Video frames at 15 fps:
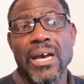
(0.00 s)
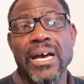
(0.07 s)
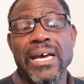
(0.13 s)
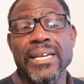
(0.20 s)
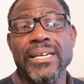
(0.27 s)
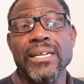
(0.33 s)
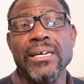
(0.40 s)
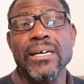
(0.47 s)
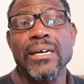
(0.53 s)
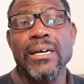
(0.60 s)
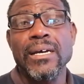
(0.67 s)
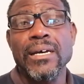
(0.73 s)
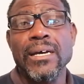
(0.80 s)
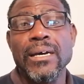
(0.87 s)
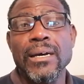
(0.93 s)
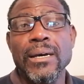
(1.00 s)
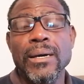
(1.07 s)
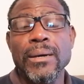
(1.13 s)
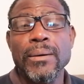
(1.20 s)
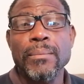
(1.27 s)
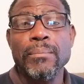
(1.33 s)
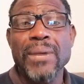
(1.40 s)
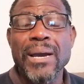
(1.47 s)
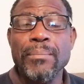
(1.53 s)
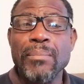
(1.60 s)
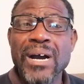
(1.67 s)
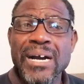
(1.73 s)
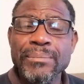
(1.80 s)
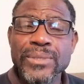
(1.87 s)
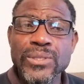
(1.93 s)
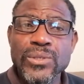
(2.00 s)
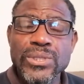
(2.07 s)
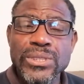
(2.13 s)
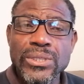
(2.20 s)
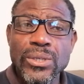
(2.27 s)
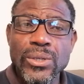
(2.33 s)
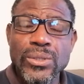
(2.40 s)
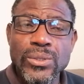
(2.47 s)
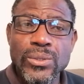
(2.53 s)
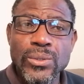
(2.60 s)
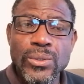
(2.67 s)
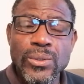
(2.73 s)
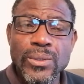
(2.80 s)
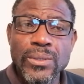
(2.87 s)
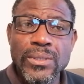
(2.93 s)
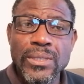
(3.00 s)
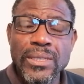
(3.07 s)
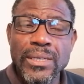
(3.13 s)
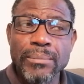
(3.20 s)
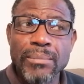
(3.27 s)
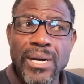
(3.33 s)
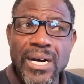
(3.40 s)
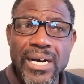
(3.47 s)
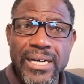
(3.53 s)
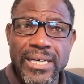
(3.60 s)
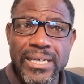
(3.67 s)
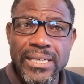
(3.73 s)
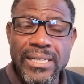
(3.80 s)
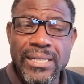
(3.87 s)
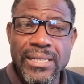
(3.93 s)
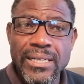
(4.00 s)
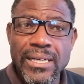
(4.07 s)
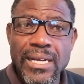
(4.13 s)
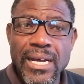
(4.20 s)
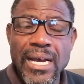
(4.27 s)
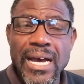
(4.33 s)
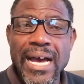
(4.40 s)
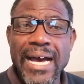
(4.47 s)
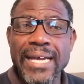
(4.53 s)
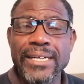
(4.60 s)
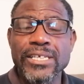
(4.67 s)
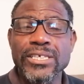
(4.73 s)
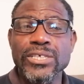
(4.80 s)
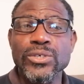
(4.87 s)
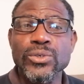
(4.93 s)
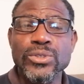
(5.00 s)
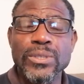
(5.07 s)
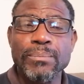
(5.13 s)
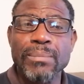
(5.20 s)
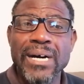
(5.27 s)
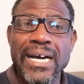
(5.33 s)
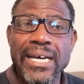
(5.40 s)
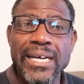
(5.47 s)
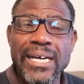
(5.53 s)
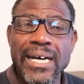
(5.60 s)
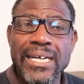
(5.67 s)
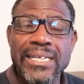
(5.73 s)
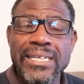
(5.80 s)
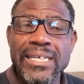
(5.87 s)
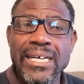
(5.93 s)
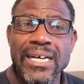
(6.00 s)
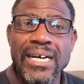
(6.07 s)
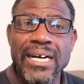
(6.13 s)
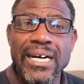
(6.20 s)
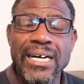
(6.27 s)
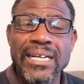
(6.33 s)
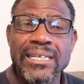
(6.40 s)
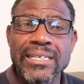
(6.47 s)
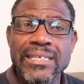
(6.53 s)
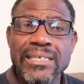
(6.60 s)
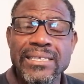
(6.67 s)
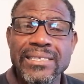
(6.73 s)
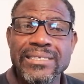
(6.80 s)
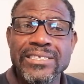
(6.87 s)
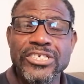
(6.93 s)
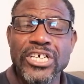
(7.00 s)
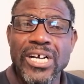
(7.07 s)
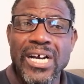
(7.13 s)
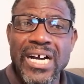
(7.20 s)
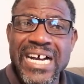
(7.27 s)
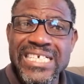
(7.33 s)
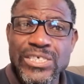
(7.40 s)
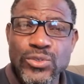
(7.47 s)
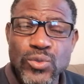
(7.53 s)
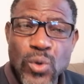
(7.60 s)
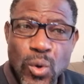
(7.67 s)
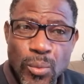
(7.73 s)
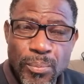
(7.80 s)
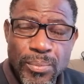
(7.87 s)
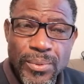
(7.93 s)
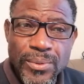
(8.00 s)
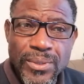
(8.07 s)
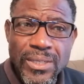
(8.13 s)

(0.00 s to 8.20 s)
And my mom used to go to the market and she used to buy a thing called jackass rope,